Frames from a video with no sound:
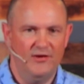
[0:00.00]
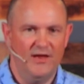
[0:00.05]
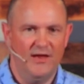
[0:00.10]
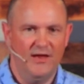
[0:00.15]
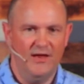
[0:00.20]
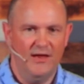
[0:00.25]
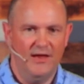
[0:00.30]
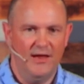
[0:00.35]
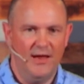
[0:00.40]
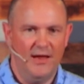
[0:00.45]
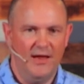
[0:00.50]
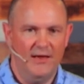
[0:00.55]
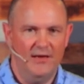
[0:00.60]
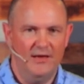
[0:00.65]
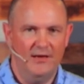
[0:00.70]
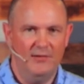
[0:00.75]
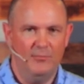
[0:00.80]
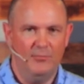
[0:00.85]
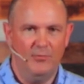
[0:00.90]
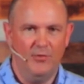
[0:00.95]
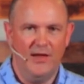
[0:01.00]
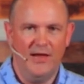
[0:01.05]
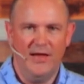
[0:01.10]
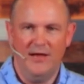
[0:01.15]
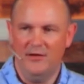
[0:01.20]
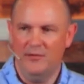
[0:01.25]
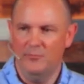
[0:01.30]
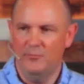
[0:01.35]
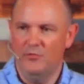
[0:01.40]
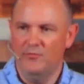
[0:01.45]
I, I need a
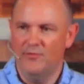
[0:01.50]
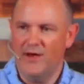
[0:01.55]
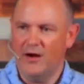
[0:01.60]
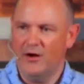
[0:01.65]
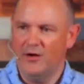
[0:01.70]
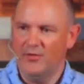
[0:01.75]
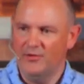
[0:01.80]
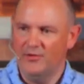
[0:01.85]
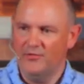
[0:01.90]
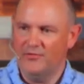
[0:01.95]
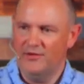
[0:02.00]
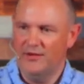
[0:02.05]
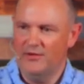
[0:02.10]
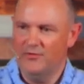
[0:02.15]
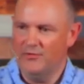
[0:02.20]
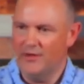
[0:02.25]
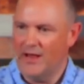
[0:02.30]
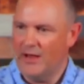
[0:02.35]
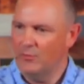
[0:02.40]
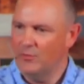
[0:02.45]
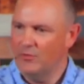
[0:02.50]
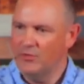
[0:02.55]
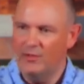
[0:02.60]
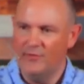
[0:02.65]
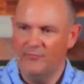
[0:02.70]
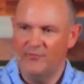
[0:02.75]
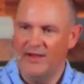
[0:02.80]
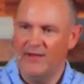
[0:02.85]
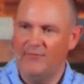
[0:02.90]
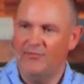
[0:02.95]
plan to move out of this season. I would
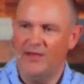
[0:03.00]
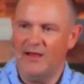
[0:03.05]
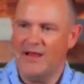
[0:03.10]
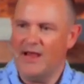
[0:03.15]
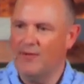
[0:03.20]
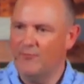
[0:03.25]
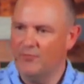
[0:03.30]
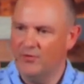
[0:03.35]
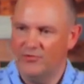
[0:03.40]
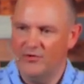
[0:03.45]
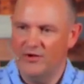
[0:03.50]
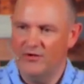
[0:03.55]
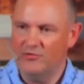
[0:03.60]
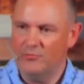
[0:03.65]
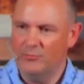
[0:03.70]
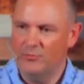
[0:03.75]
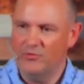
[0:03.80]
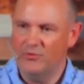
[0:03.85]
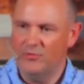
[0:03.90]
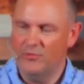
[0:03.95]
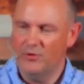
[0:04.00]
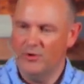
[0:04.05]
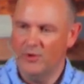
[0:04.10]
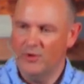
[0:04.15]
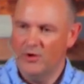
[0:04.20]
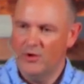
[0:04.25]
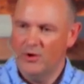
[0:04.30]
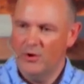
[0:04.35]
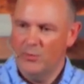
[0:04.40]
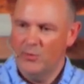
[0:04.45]
love to have that conversation with you.
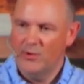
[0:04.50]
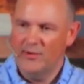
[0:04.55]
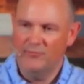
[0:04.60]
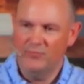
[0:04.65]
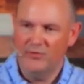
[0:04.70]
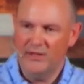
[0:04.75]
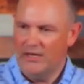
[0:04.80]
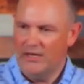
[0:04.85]
We have